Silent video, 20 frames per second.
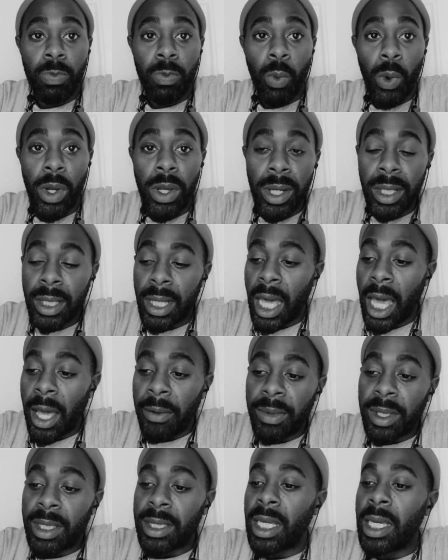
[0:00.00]
Where you're gonna
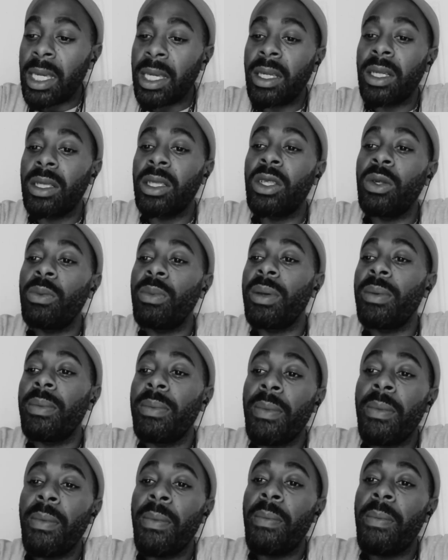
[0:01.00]
have to take a little bit
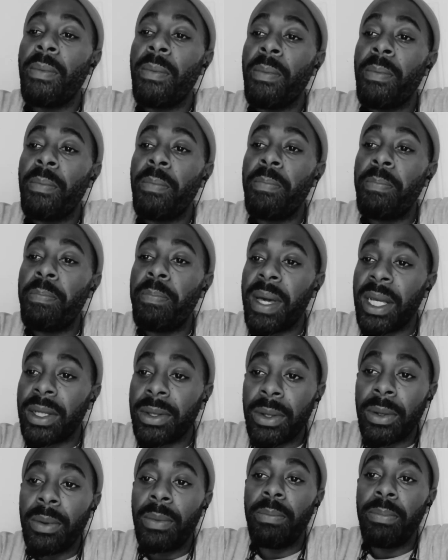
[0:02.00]

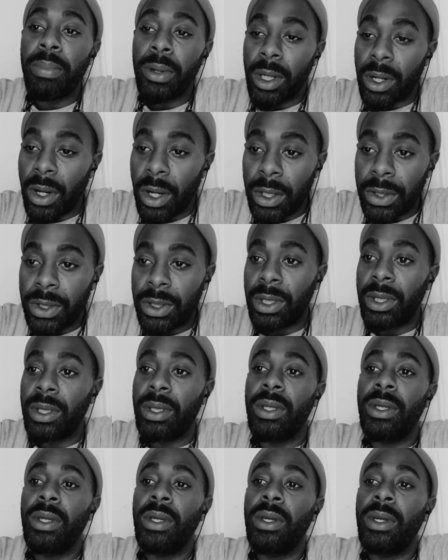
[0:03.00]
better precaution
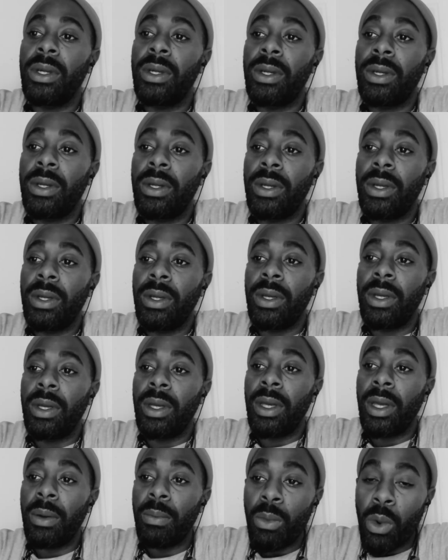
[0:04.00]

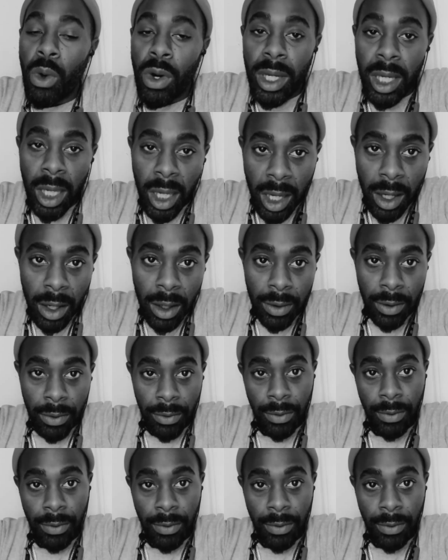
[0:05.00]
and more care